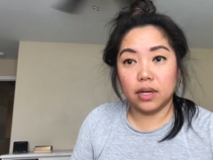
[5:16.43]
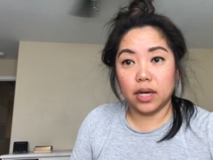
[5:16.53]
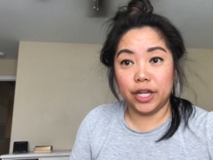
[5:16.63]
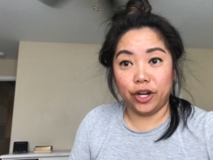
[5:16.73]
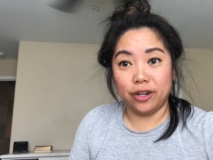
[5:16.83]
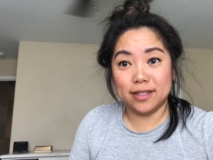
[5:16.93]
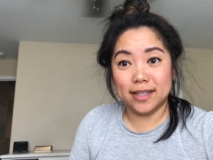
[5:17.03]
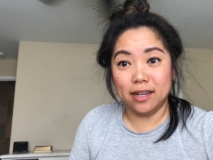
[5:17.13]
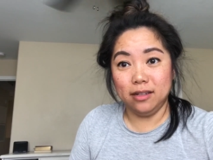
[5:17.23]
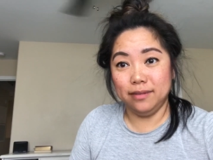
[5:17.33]
a yard
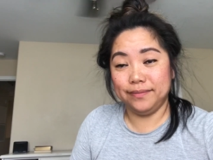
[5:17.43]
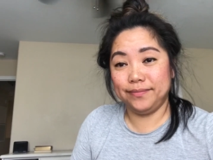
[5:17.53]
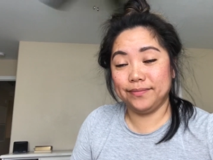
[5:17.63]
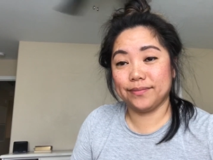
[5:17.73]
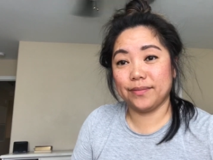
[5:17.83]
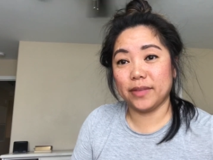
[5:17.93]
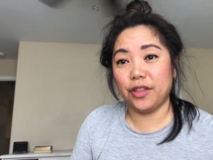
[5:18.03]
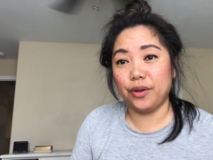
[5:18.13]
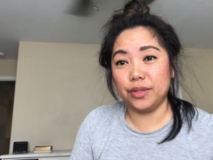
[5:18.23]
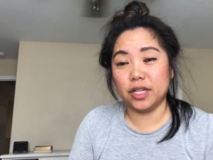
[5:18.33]
sale.
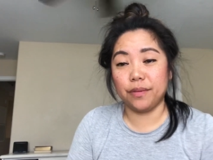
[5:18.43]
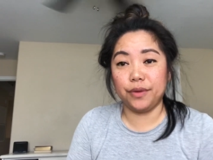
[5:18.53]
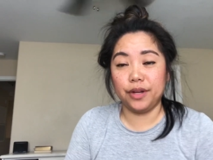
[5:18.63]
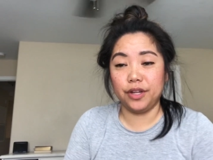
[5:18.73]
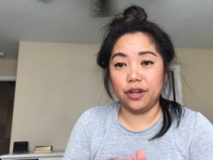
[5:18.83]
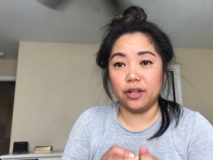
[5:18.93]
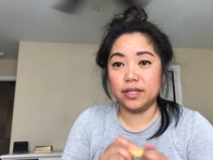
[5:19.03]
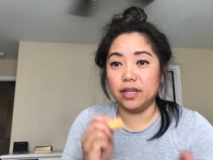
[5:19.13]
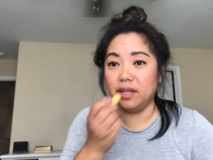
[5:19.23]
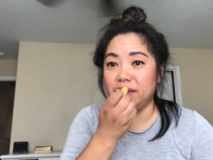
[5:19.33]
There was a community yard
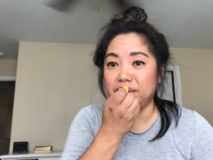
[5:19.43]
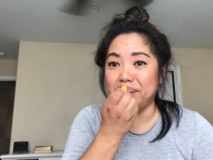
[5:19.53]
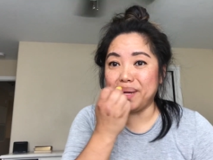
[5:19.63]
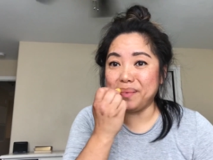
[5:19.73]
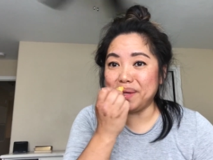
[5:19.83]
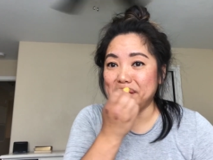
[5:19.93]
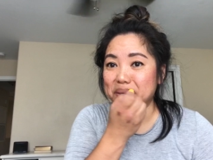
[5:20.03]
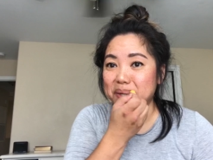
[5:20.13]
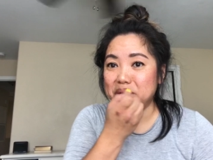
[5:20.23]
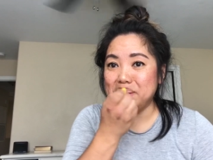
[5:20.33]
sale in our
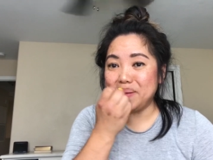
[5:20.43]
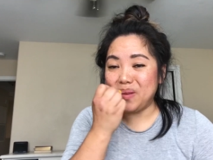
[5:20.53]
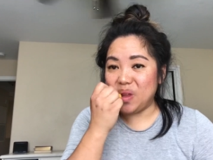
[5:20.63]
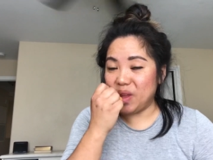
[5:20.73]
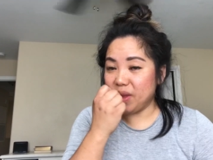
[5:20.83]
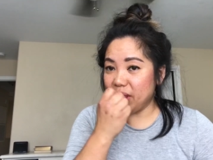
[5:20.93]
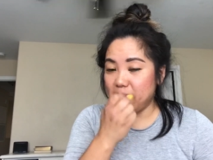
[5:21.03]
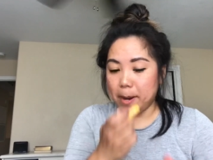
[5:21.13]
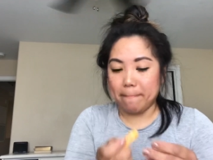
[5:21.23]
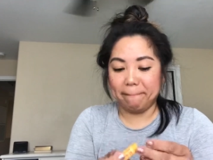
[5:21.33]
neighborhood
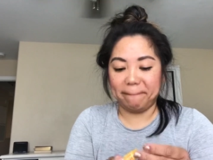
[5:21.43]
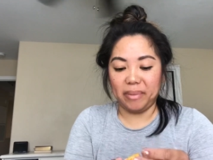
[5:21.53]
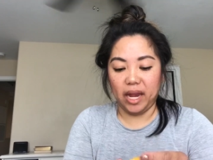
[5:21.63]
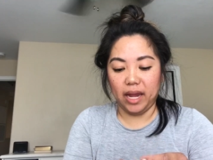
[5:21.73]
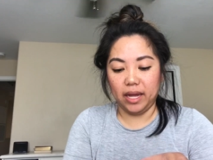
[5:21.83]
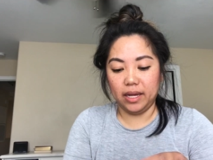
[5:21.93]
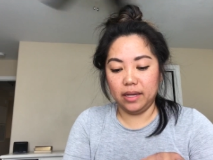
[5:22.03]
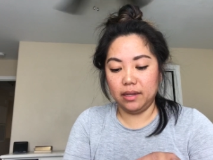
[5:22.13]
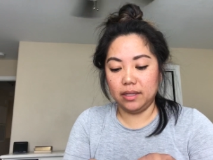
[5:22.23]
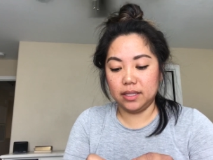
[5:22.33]

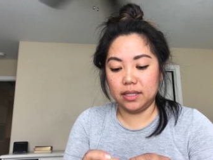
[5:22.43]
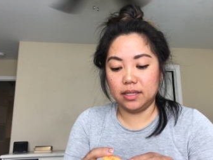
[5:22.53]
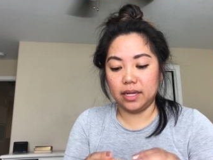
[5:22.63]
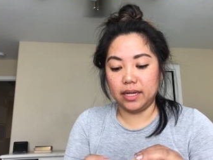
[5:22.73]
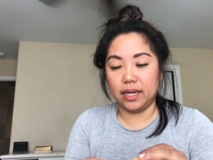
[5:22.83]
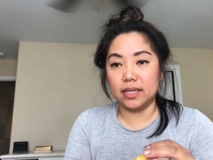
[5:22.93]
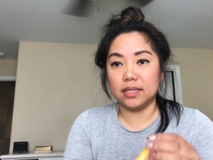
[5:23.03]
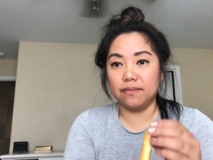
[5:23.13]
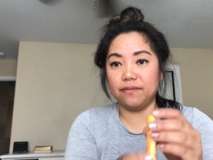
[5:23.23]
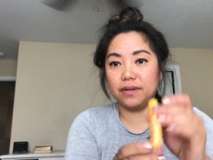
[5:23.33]
and I got
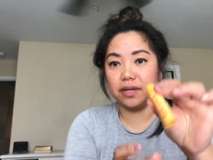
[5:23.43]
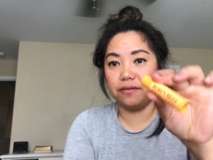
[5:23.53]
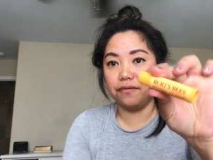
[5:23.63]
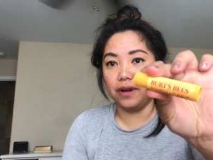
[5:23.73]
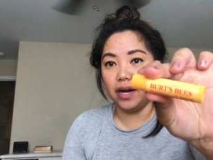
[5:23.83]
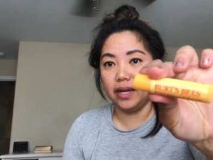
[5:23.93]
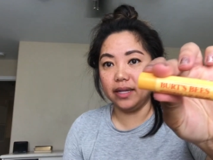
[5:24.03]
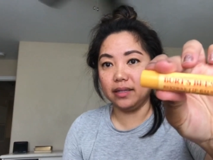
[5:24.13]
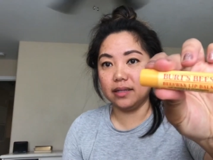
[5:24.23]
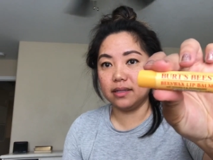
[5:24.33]
some good
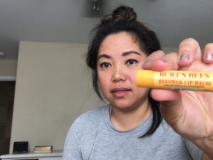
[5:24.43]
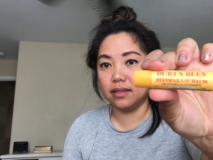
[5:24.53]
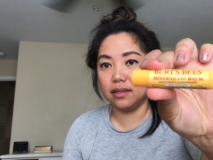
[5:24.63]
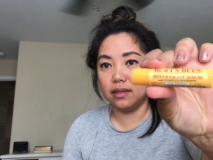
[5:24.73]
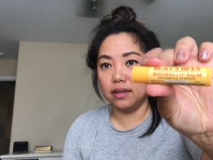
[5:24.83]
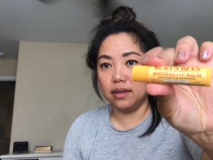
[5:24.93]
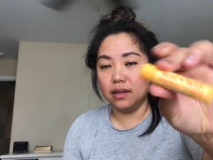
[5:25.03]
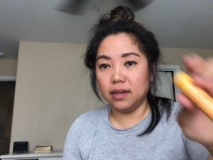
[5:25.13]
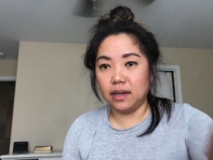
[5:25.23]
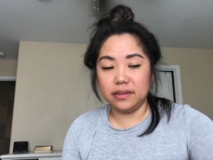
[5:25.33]
finds.
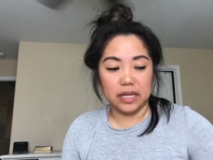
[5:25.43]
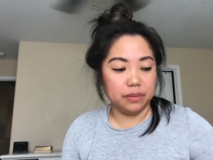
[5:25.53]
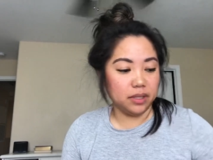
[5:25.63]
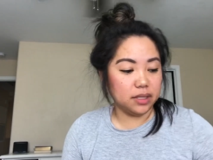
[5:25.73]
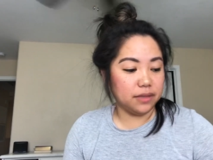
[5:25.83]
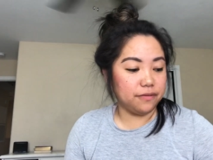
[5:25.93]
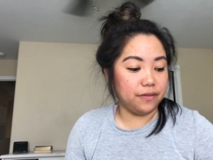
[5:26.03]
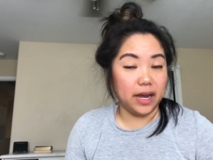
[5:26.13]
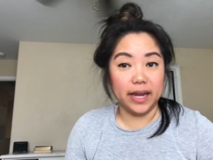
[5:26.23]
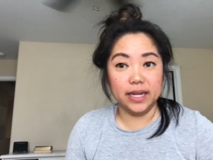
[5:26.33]
I was able to
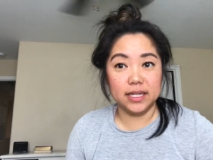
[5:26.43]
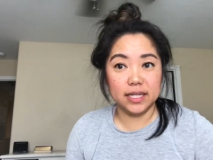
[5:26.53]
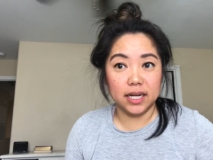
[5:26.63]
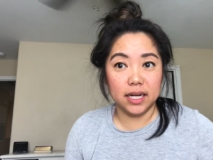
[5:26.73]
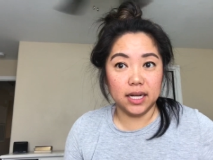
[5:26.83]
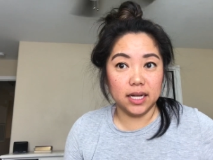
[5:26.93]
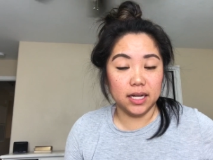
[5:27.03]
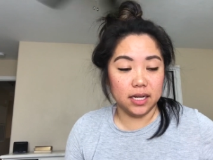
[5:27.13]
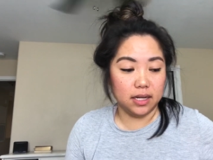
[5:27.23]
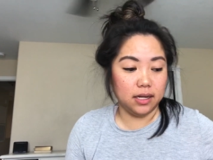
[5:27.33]
find
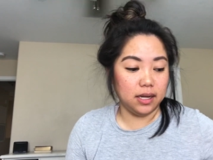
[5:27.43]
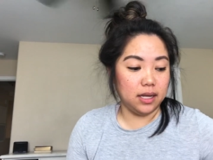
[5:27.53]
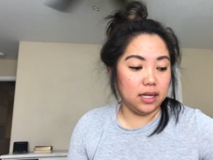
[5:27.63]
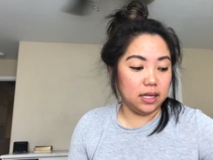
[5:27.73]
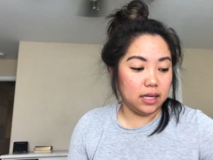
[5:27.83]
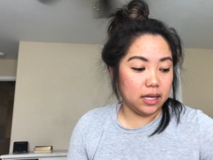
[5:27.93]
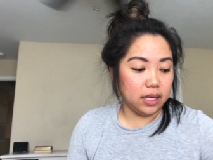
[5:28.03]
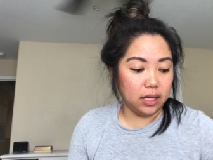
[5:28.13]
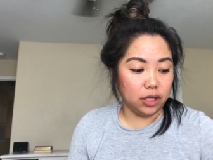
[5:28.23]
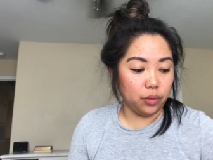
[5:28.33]
a
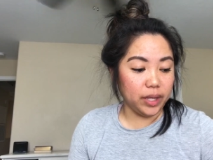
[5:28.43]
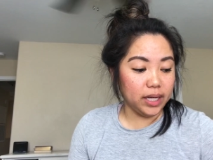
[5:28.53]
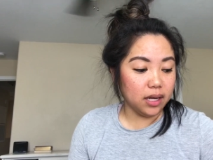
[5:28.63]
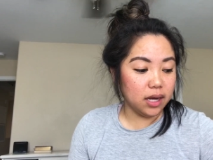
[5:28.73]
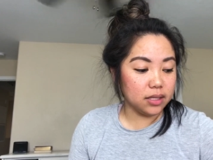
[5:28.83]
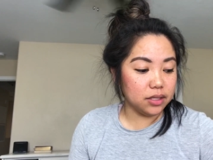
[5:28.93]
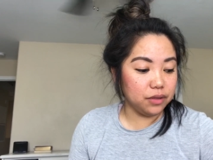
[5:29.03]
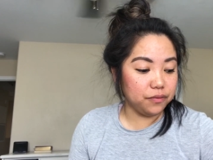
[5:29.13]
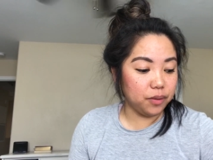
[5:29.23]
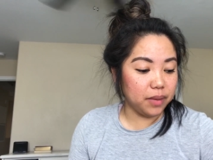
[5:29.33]
Halloween
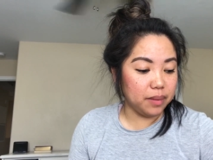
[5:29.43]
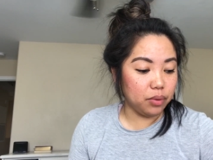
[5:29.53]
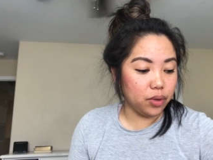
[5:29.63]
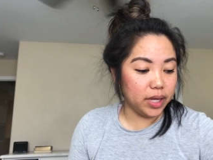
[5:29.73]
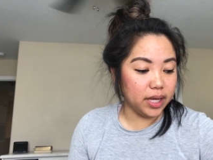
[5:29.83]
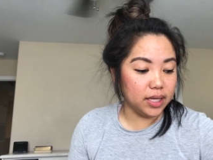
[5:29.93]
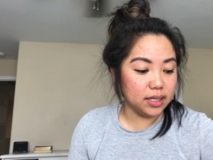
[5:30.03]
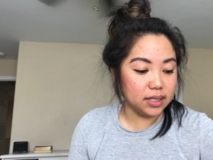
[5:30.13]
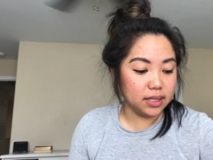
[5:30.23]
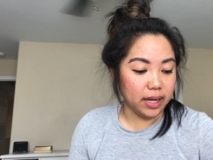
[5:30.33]
costume for my
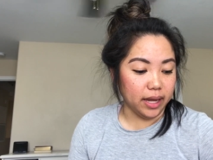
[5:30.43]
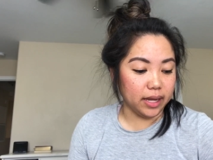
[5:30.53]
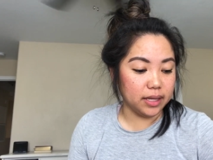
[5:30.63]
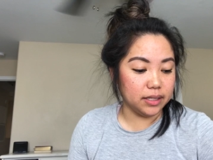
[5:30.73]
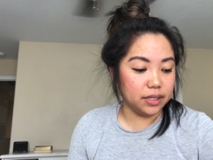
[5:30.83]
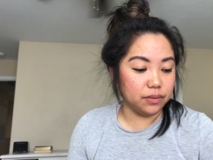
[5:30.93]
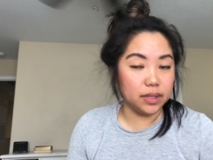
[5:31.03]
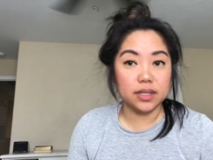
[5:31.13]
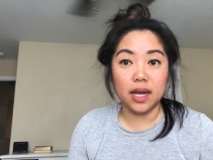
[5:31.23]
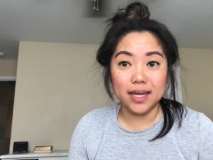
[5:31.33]
boys and it
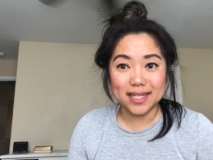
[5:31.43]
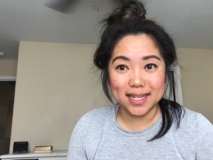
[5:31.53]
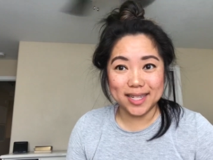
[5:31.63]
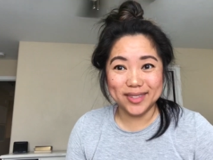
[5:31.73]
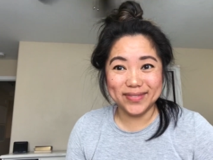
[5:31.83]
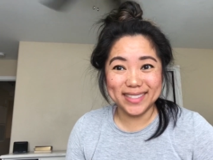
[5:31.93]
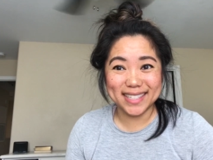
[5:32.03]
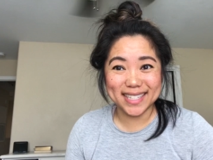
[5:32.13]
was awesome.